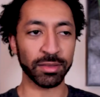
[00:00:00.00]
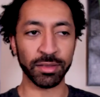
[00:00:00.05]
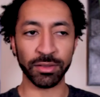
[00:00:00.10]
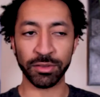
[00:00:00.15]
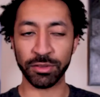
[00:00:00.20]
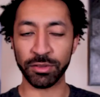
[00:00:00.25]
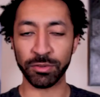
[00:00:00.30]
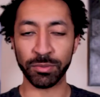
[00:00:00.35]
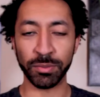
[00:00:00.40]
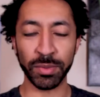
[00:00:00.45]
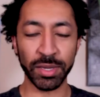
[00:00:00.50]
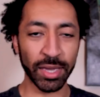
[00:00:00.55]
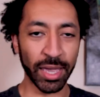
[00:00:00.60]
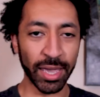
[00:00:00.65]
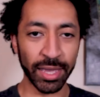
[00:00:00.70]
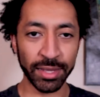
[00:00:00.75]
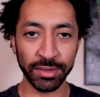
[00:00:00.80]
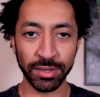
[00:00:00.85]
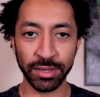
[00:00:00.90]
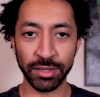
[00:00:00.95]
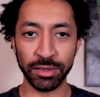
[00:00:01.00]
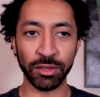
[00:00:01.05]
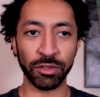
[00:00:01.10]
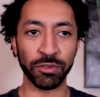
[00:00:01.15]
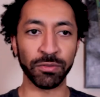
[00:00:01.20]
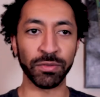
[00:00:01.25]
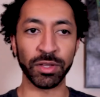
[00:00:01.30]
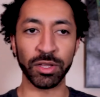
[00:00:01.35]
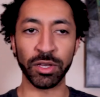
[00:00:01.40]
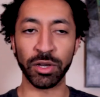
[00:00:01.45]
this is me ending
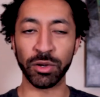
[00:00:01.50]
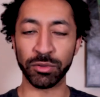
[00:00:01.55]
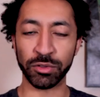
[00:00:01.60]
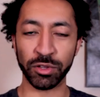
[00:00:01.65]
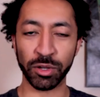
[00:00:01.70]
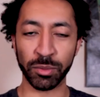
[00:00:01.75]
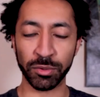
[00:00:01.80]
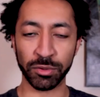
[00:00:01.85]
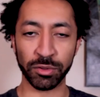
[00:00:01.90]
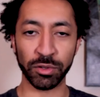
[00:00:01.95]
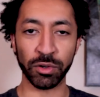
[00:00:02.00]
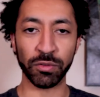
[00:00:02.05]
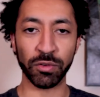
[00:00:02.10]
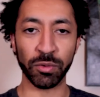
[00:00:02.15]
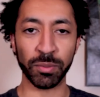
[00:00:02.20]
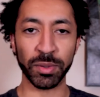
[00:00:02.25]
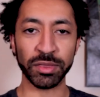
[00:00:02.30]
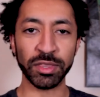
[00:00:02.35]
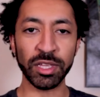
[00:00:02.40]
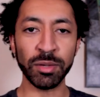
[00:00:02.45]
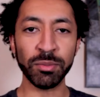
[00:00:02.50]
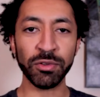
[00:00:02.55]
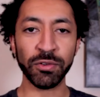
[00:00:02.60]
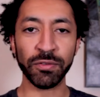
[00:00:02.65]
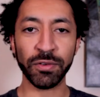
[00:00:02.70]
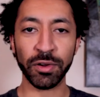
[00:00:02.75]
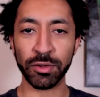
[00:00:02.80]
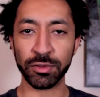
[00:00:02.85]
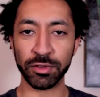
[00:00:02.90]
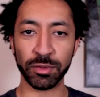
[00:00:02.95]
this video it's almost over but themes
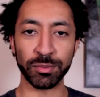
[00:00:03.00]
are very